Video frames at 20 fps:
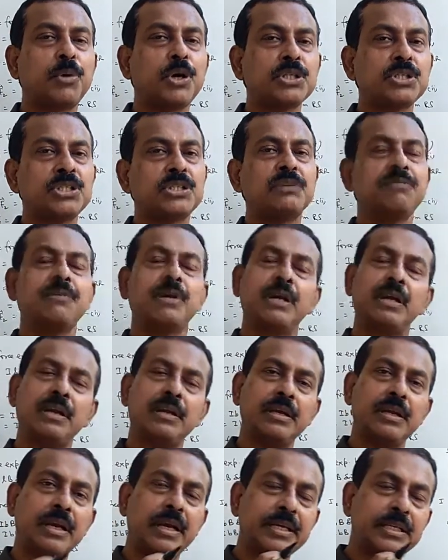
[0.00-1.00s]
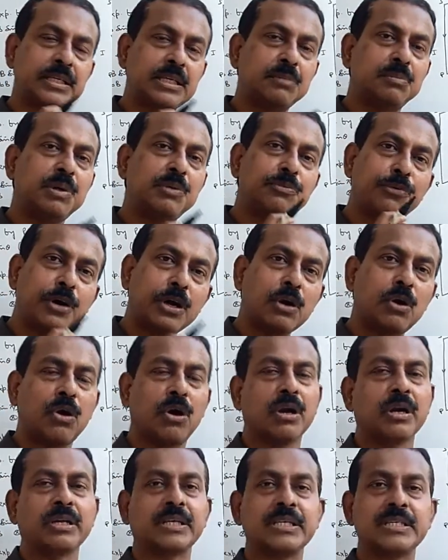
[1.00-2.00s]
let it be for all cases
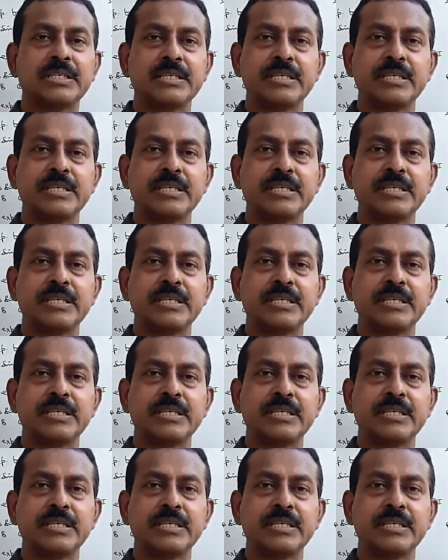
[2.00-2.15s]
there.